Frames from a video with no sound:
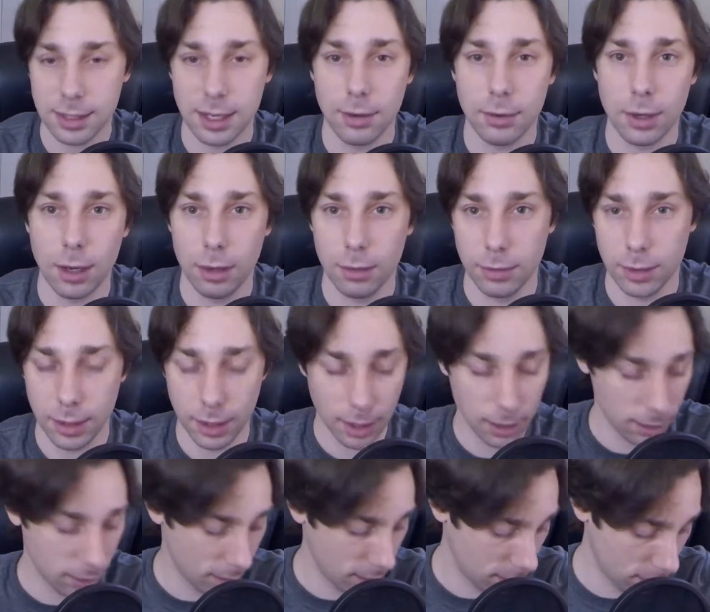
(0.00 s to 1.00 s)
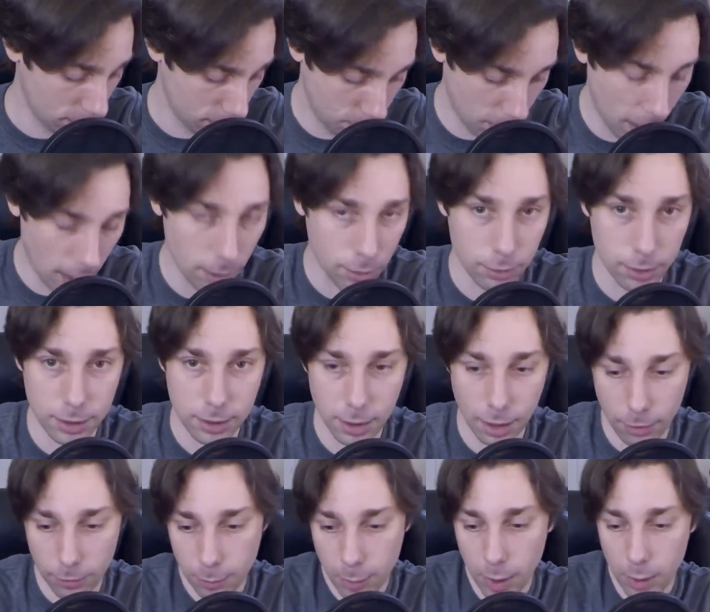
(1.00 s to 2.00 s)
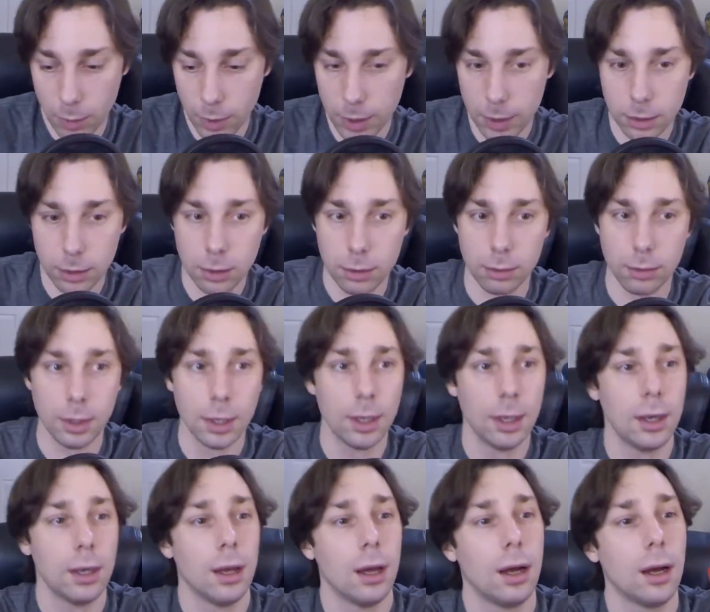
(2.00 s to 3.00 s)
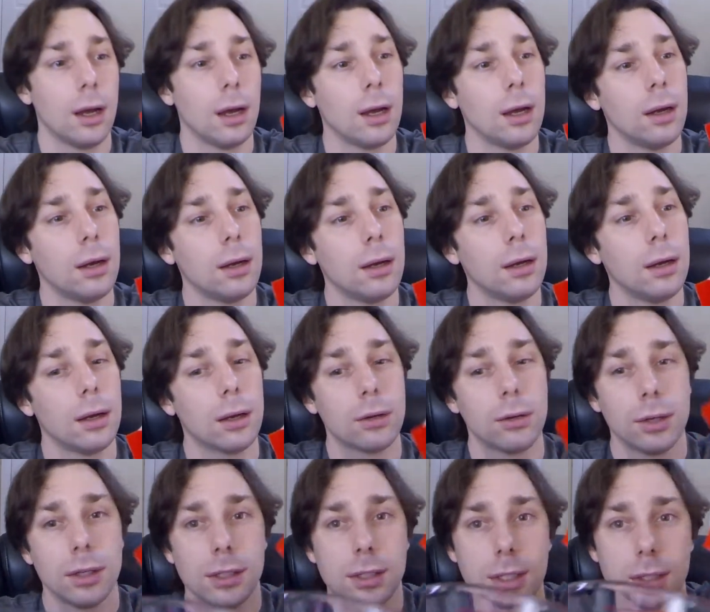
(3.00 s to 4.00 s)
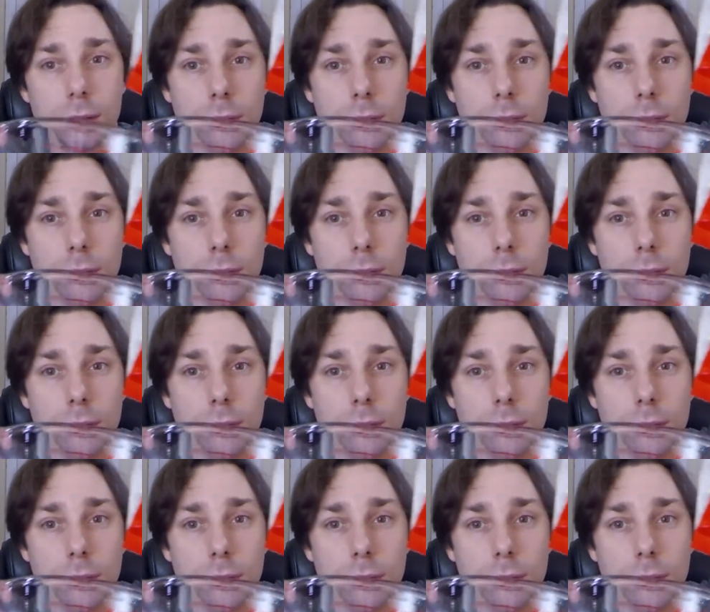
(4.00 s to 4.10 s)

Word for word: it's now covered in this powdery stuff. But what you do, according to the